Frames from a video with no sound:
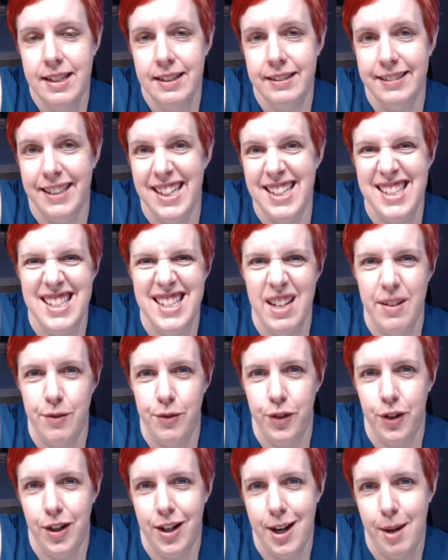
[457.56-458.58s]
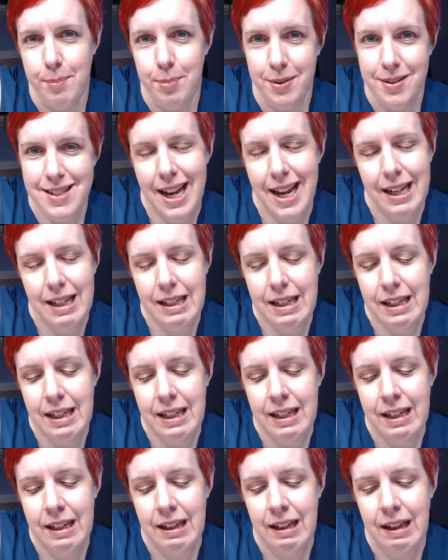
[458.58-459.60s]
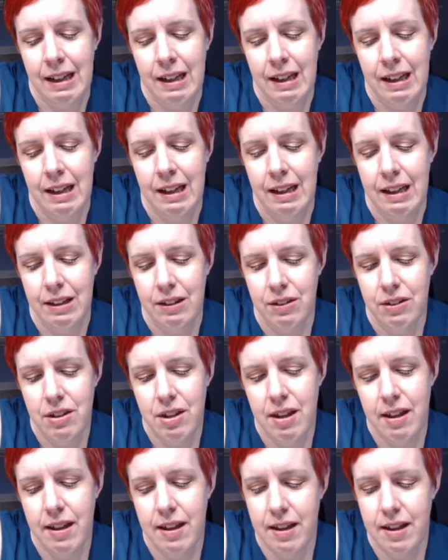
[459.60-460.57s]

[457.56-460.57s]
let it sit for a couple seconds,